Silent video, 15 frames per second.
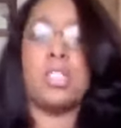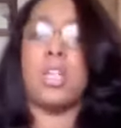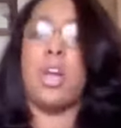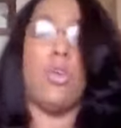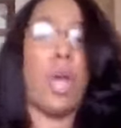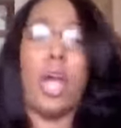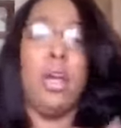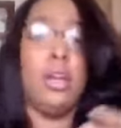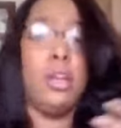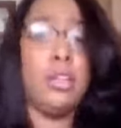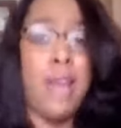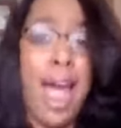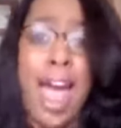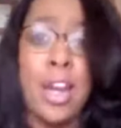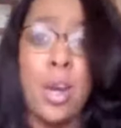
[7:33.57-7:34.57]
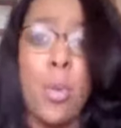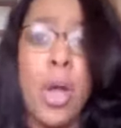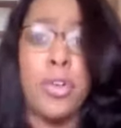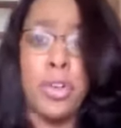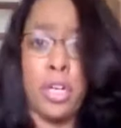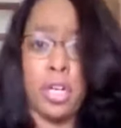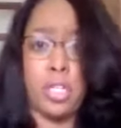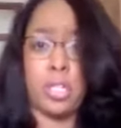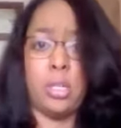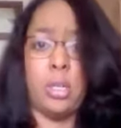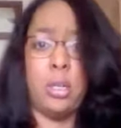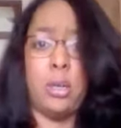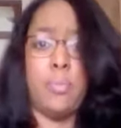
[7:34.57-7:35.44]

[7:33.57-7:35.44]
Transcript: He said, Okay, die in the wilderness.